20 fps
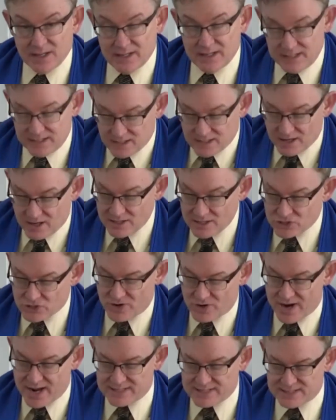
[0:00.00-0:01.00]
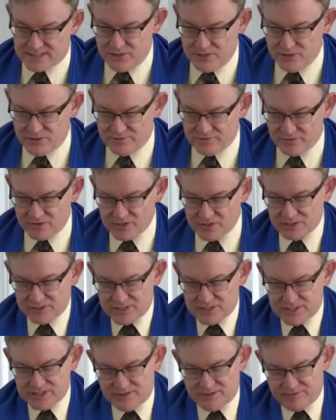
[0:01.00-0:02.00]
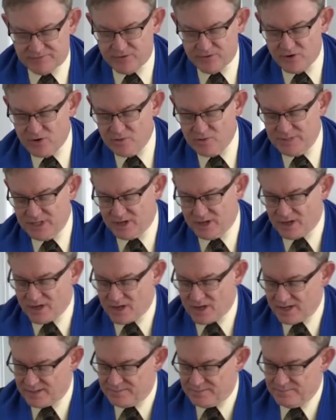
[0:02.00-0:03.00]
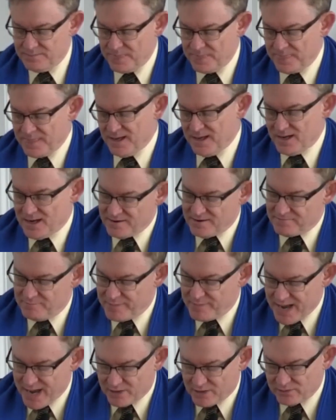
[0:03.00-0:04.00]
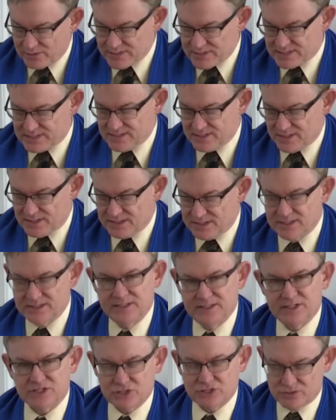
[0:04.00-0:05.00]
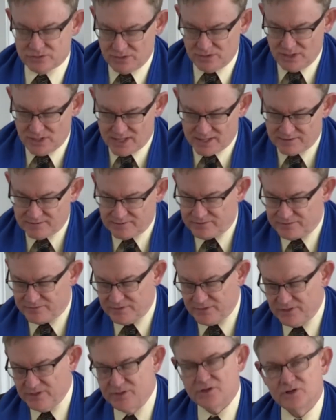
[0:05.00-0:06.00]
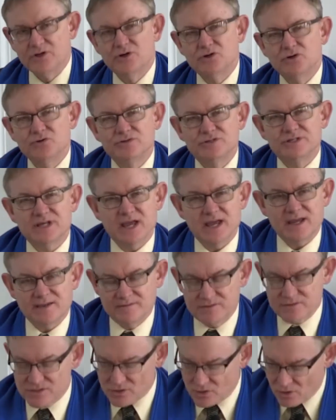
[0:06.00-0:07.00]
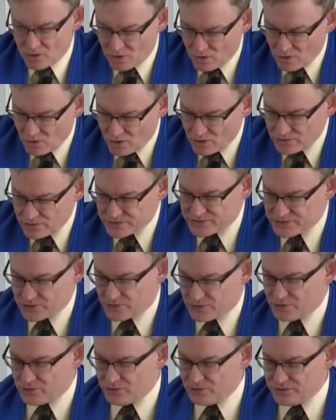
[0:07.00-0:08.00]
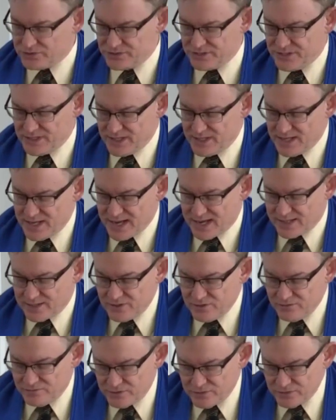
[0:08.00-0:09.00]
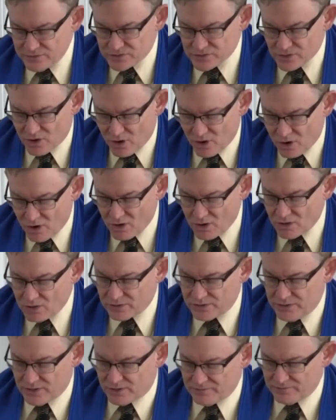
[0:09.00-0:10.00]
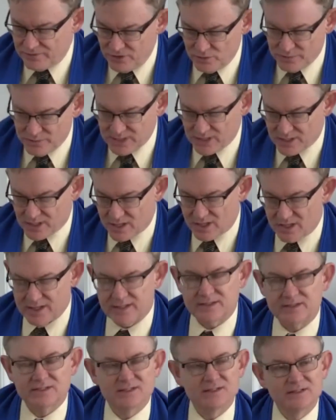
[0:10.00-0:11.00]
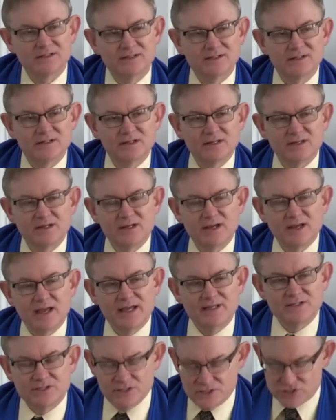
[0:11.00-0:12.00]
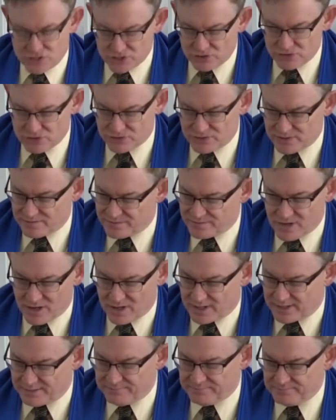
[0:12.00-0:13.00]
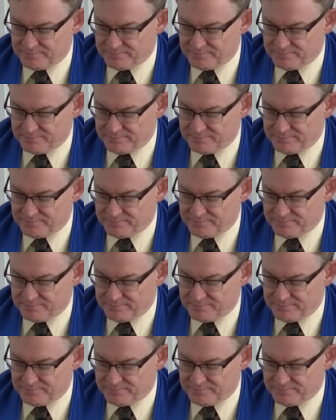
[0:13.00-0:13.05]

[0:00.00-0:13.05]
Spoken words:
In contrast, the Universalist affirmed a God of boundless and unconditional love who saves all souls and who views all of humankind as the children of God.